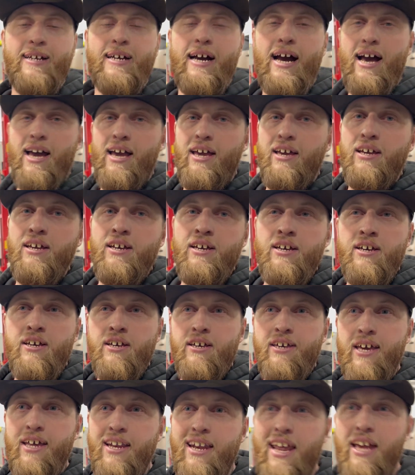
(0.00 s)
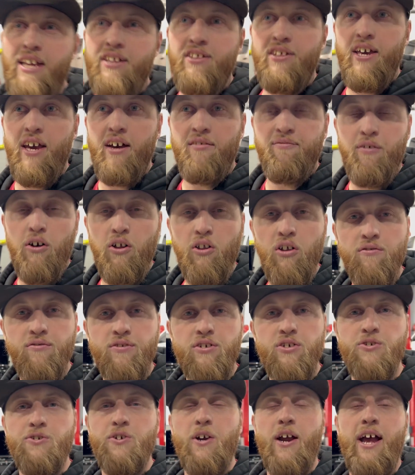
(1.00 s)
guy getting HEF all over
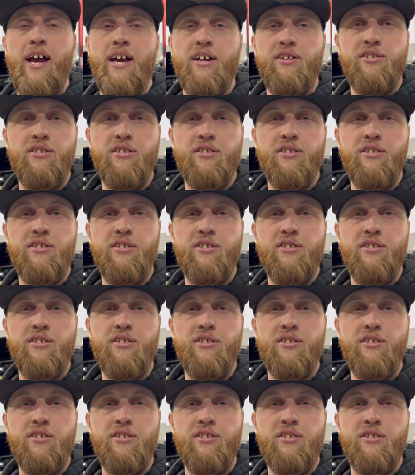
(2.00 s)
the track.